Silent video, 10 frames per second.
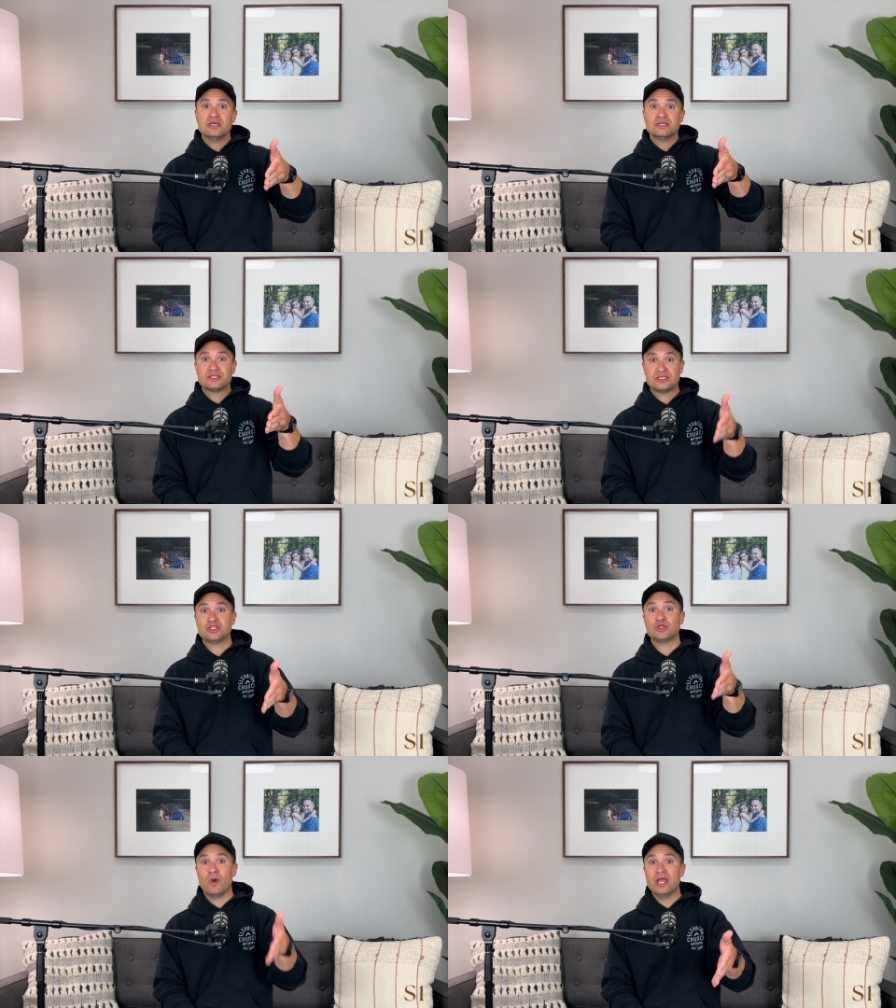
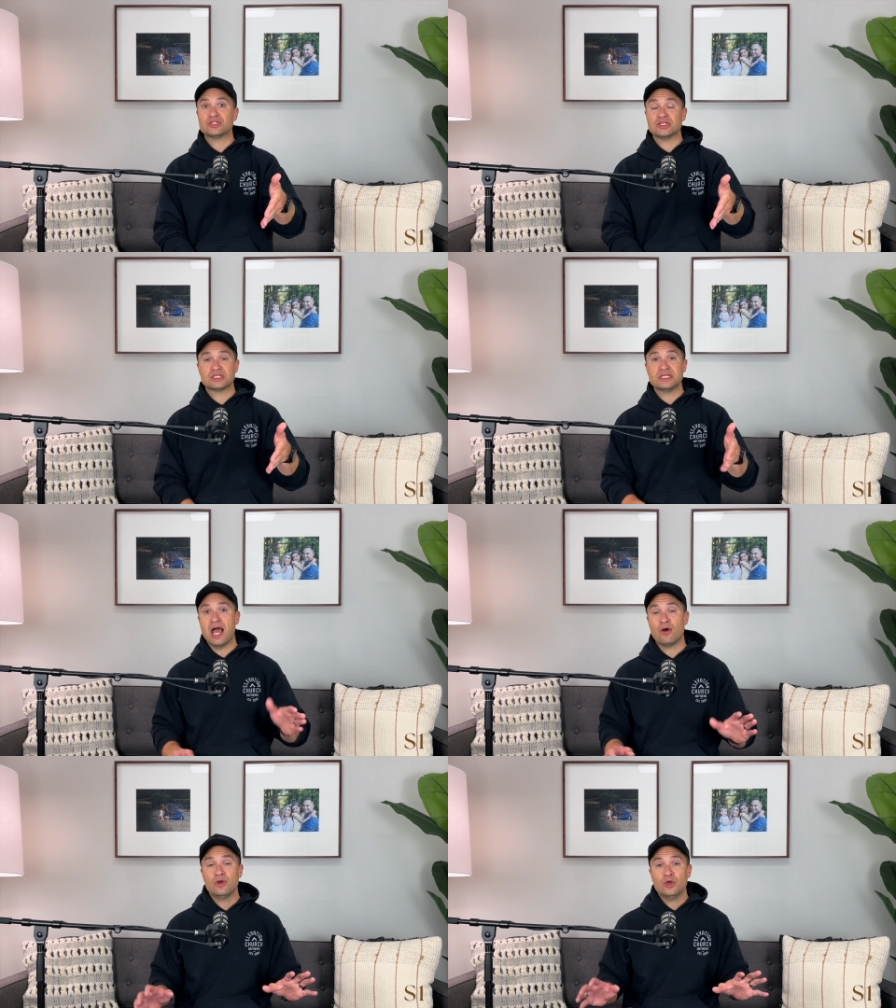situations.
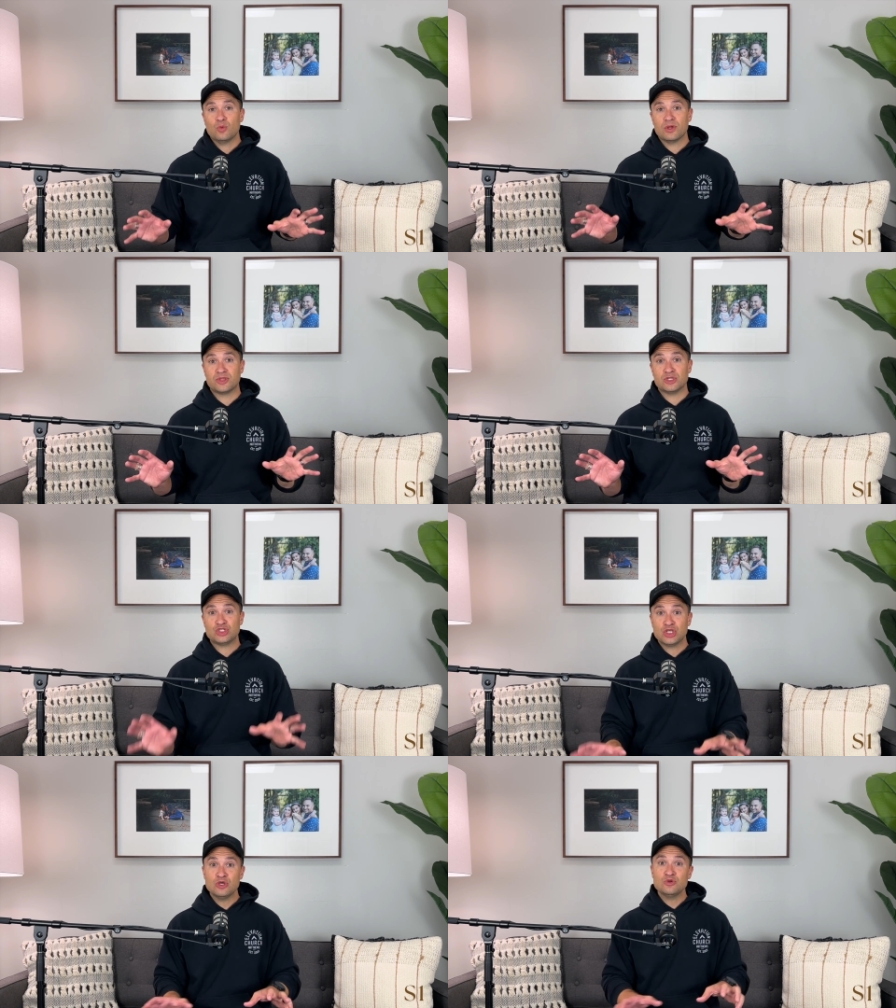Now, with the
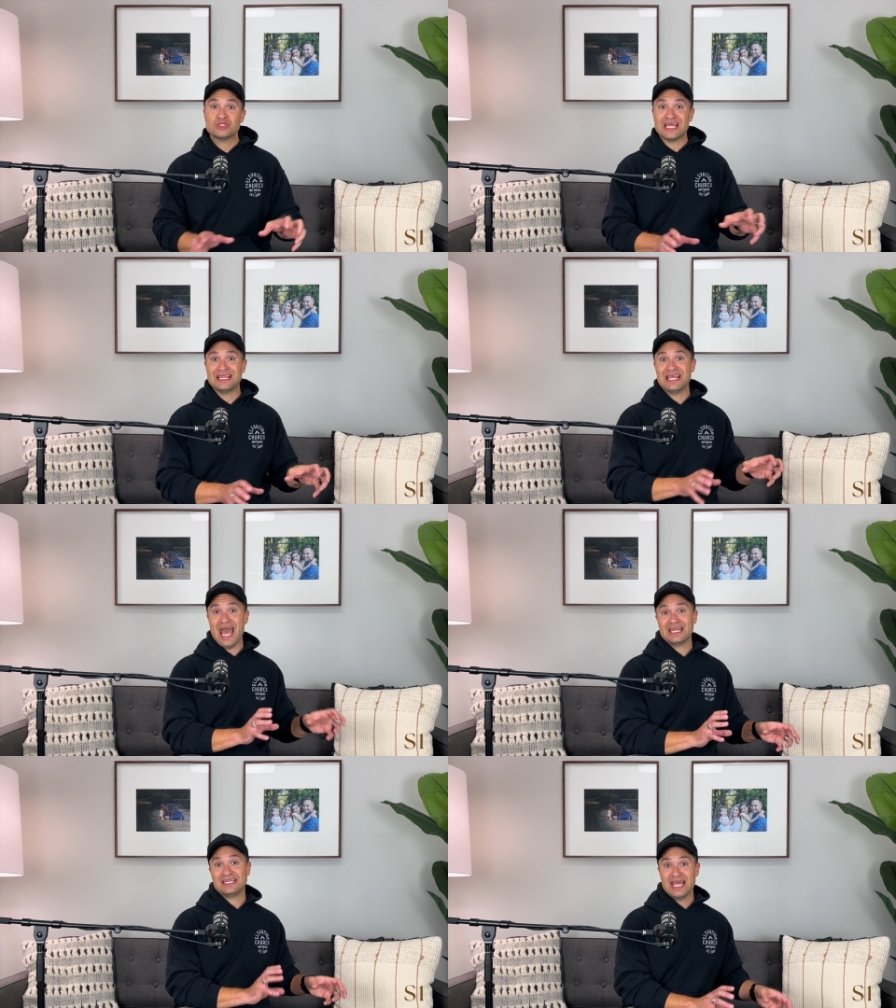Jews in
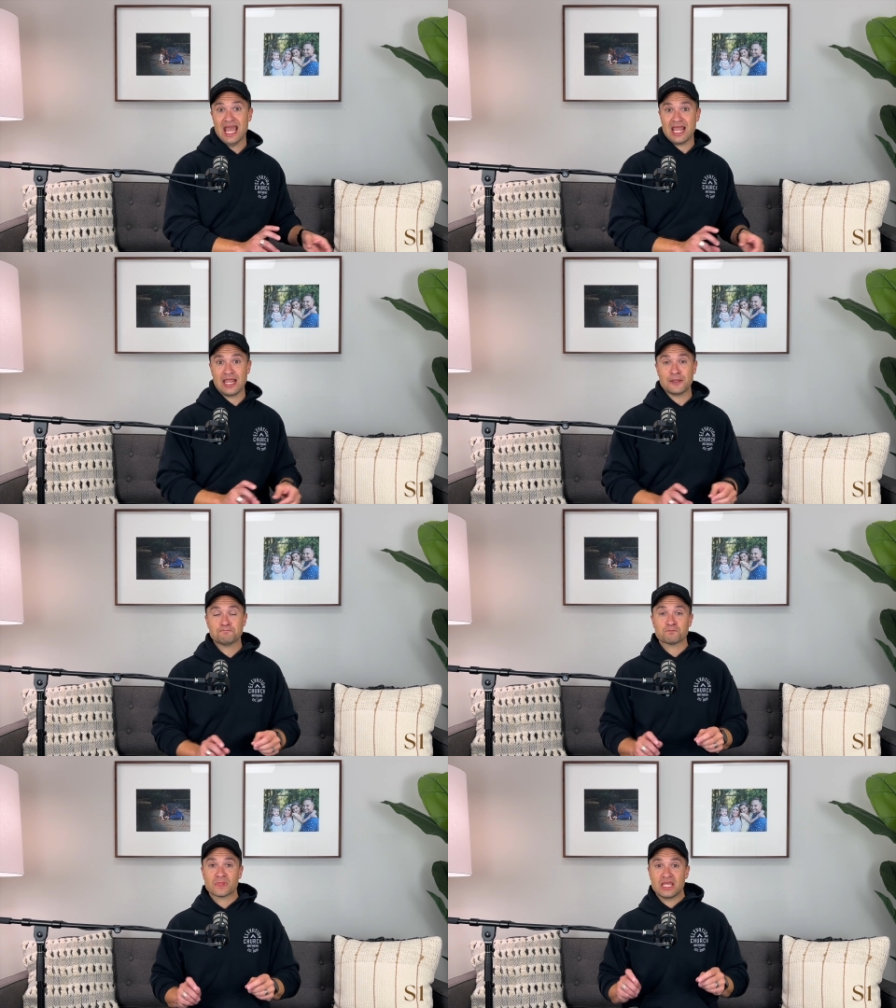that day,
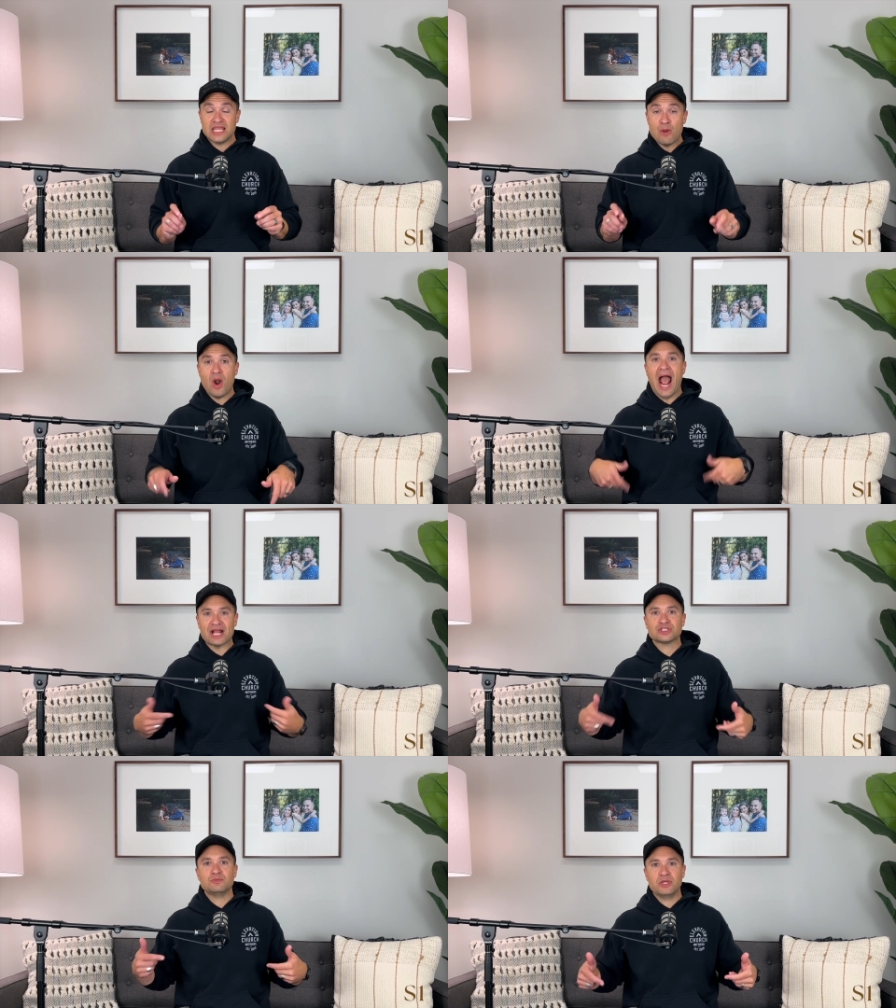they were
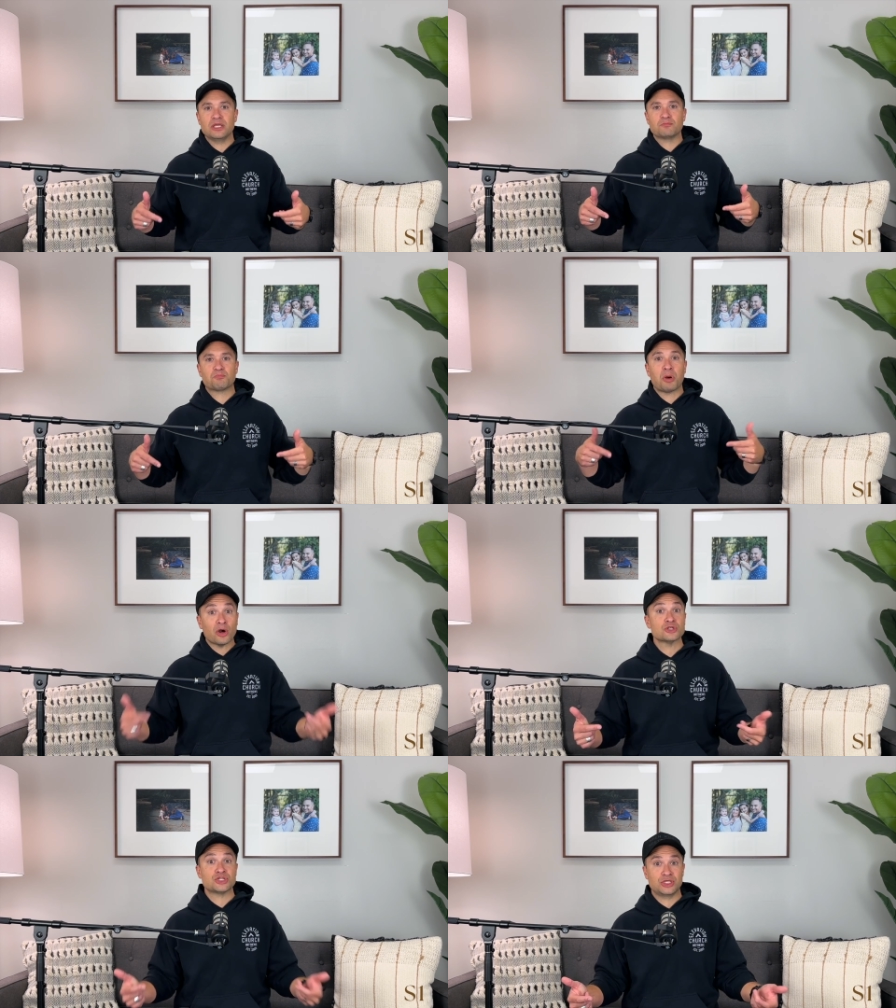actually being
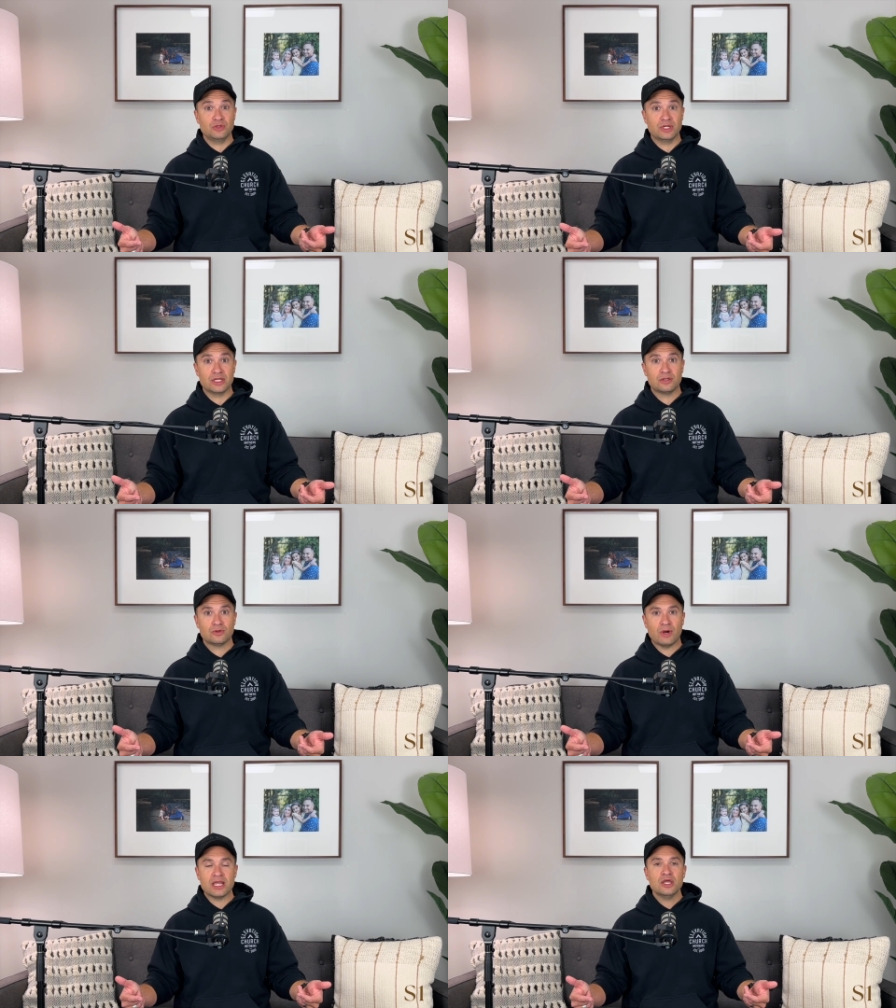persecuted,
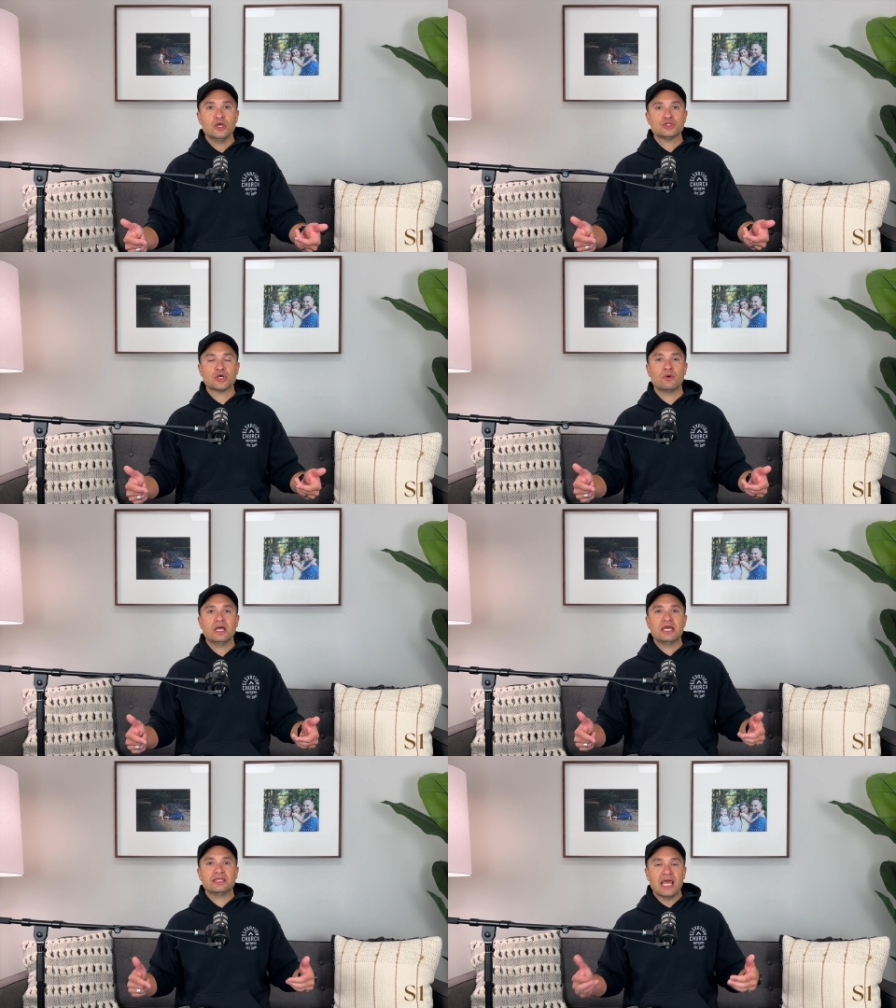right? So
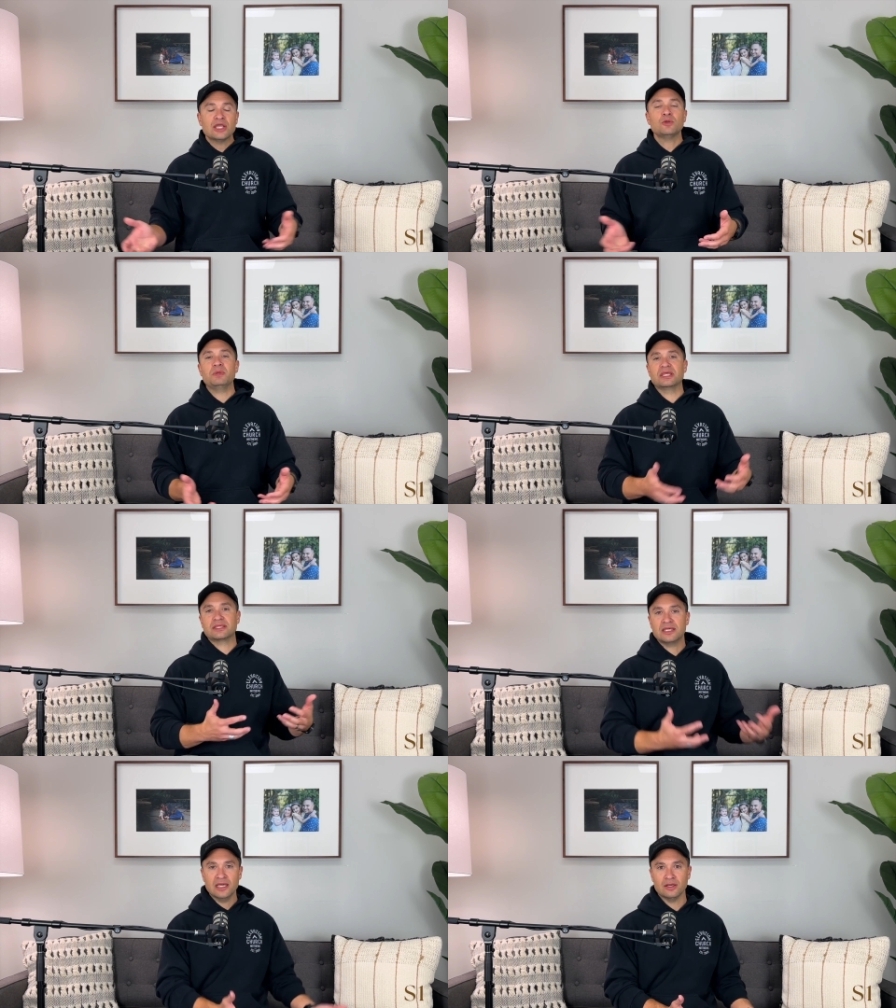they could be
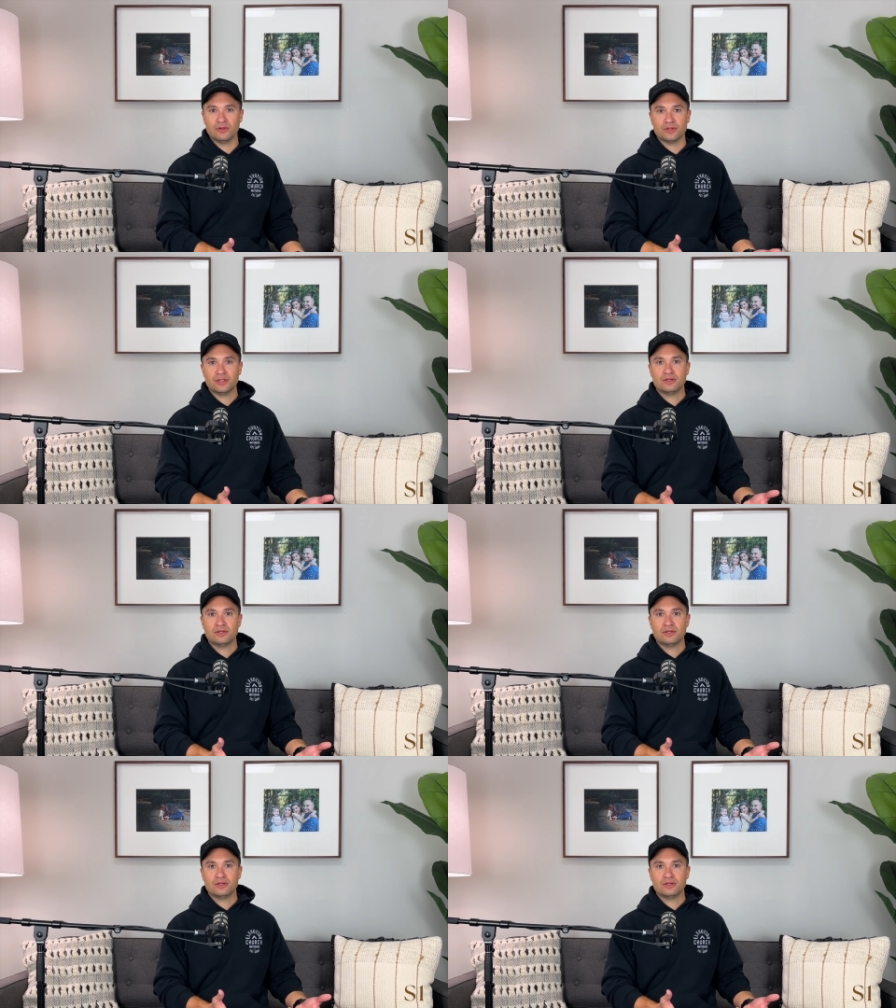killed